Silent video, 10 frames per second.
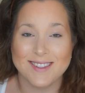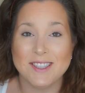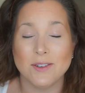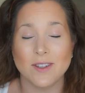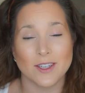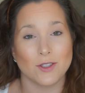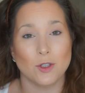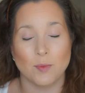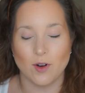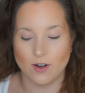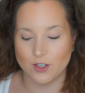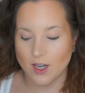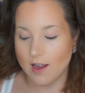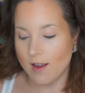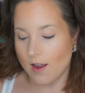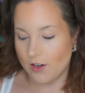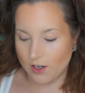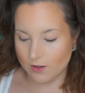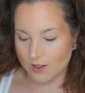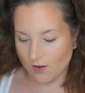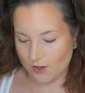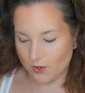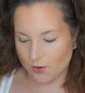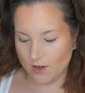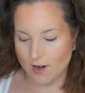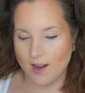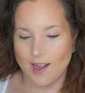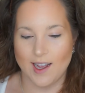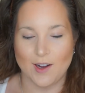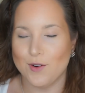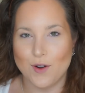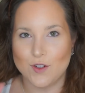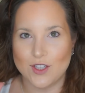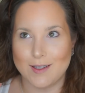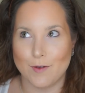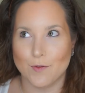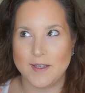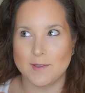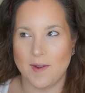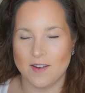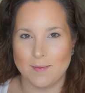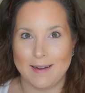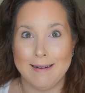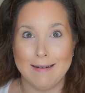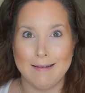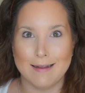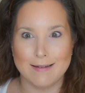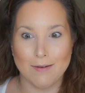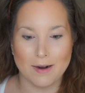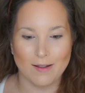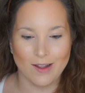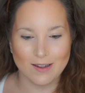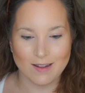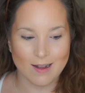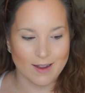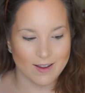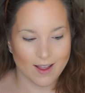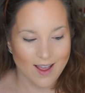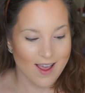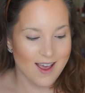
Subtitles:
They don't like a super harsh nose contour. I don't know, it just like freaks me out. I'm like, oh, that's not what I look like.